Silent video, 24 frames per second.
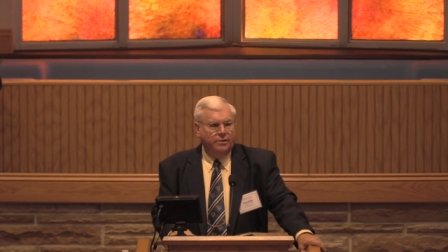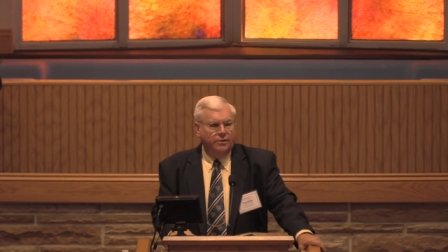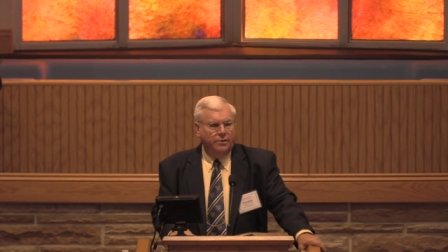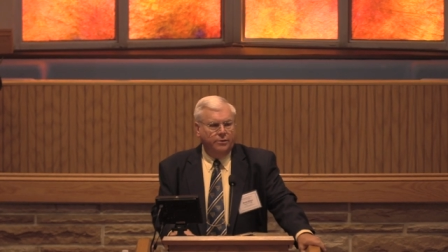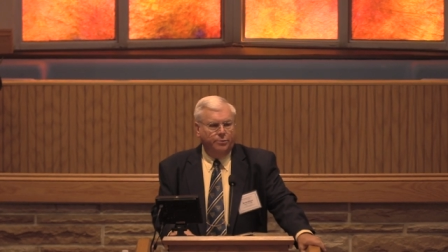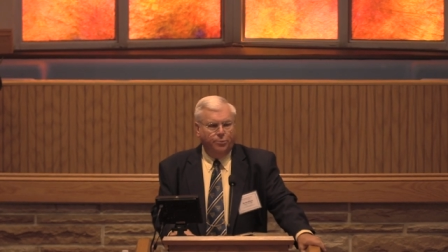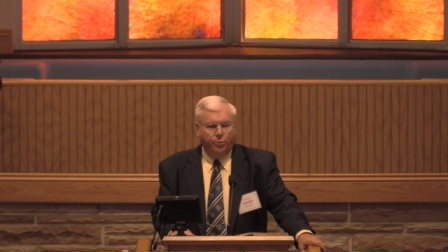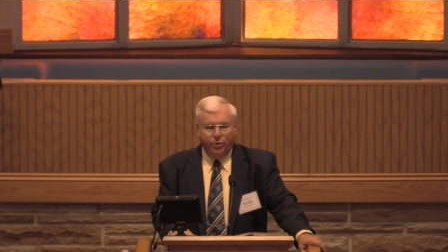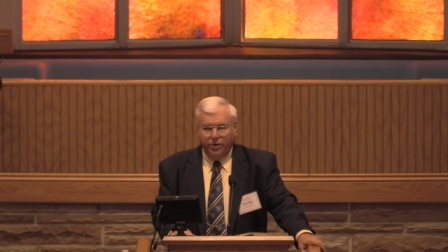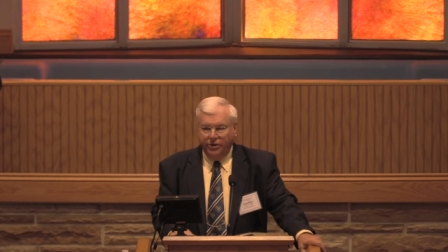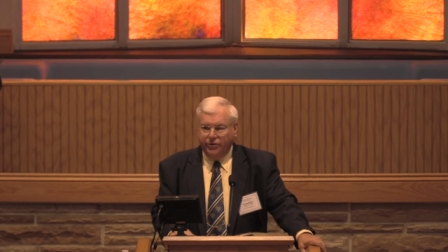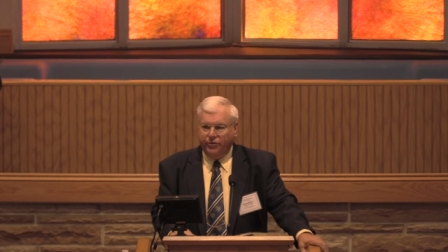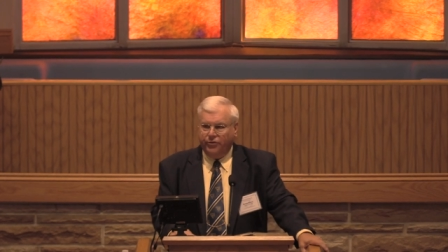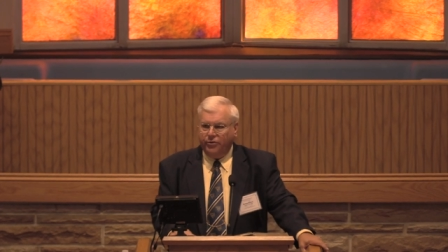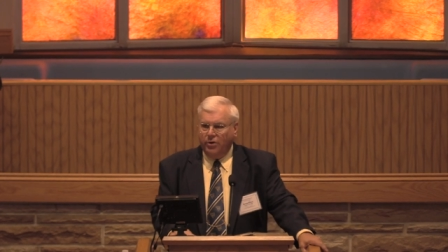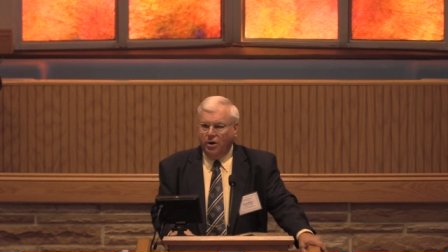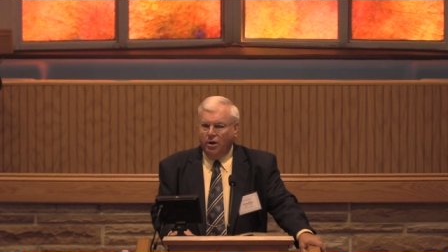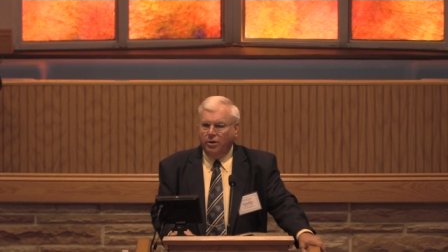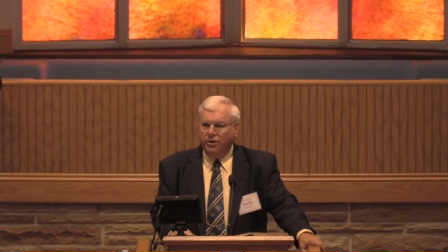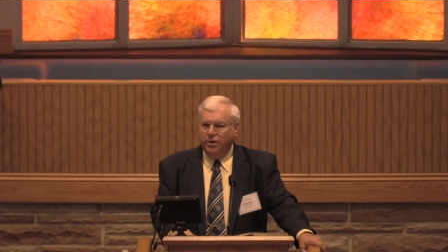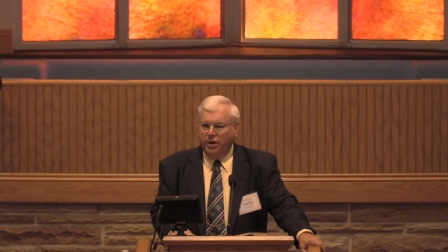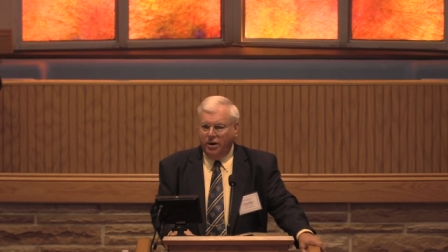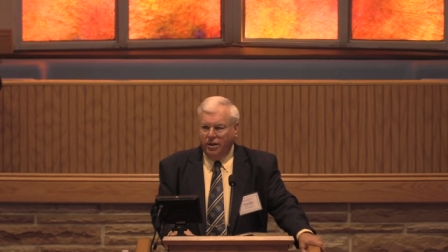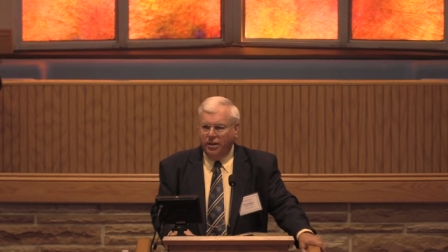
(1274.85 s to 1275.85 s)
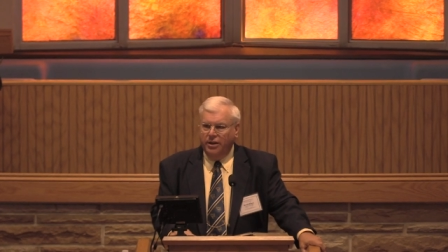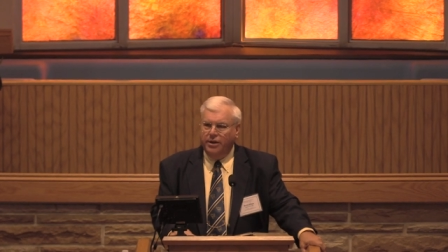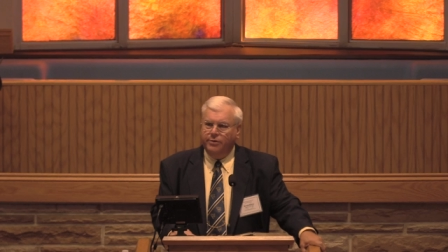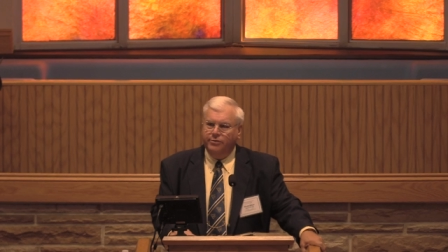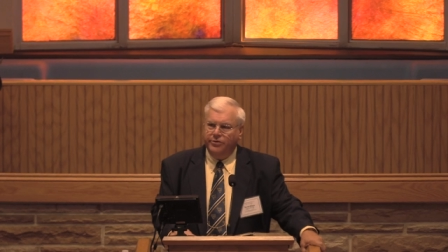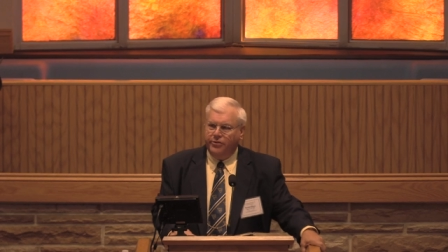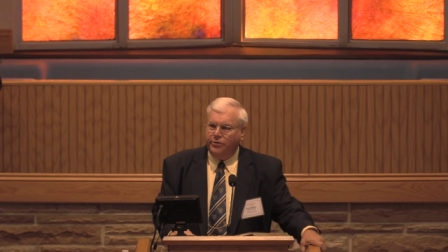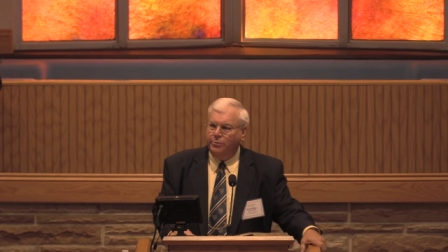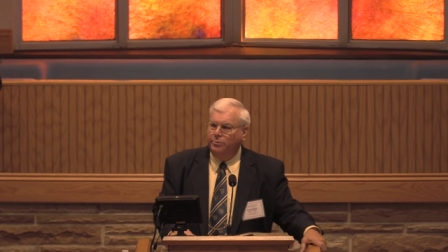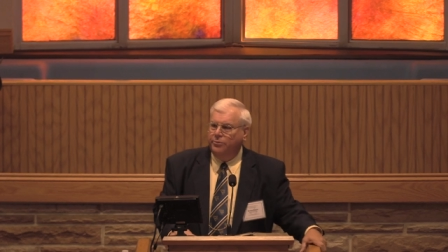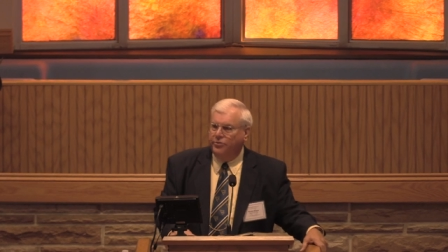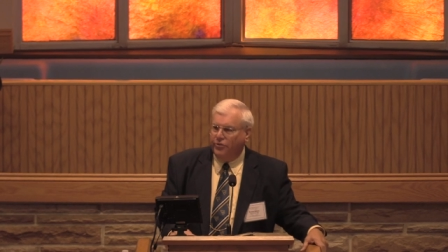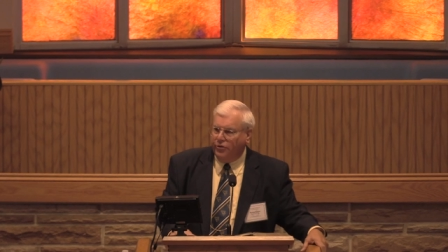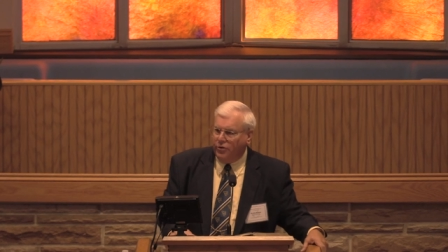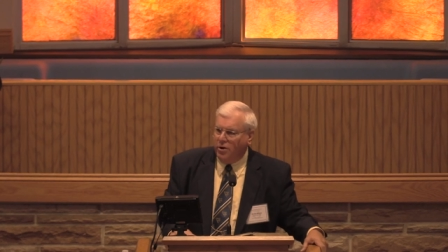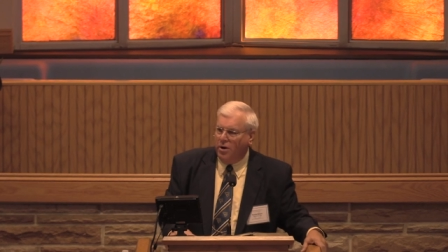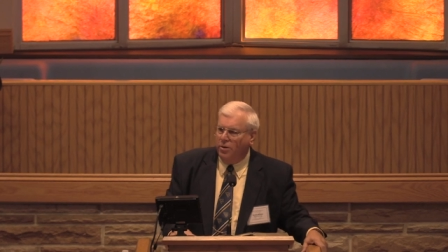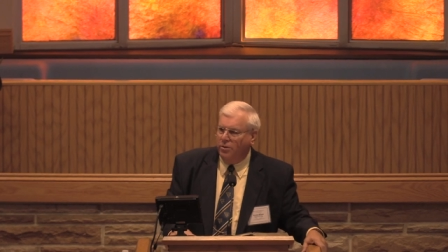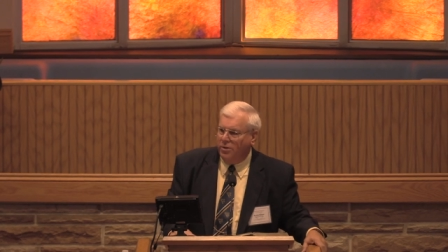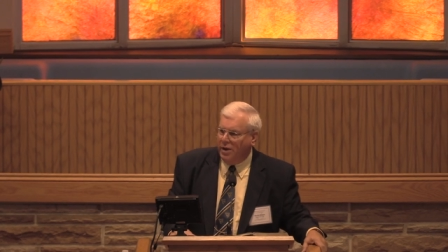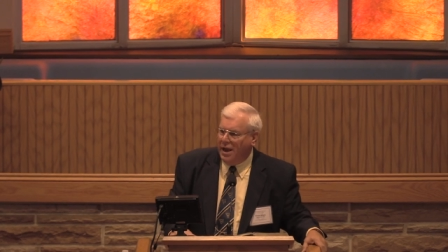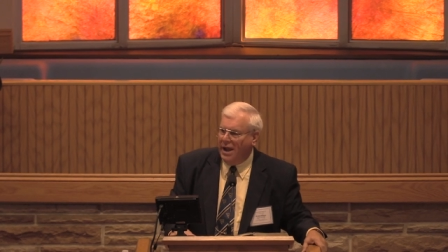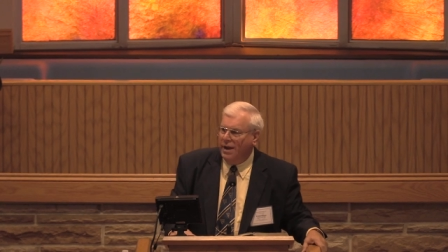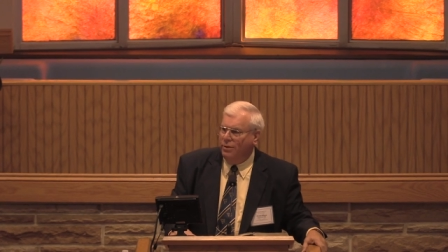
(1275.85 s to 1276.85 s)
That's pretty strong. You know, there was some
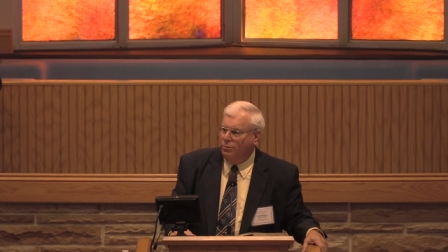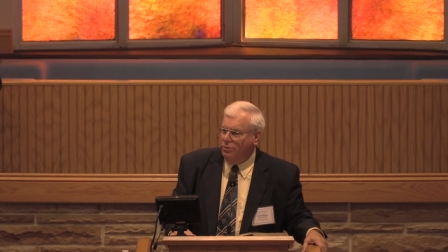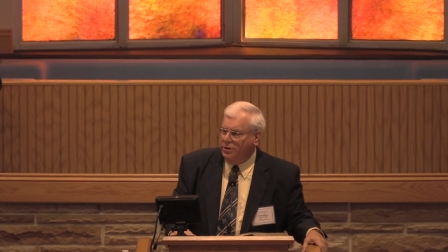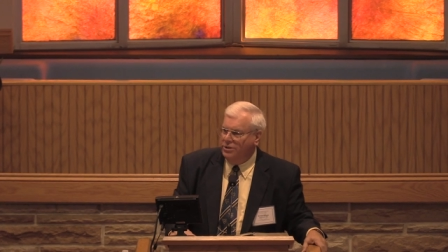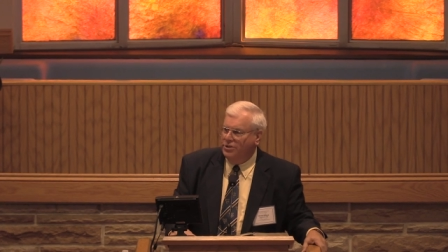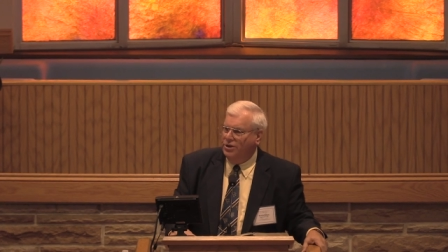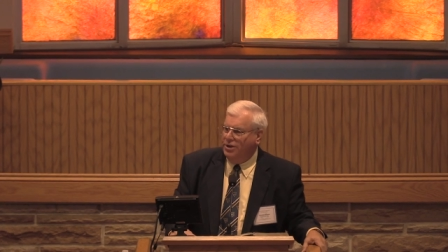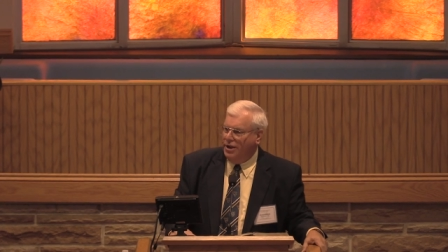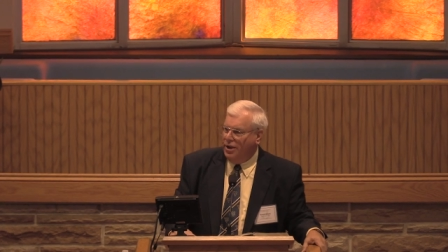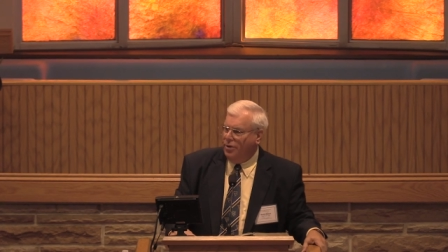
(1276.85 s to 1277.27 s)
strong language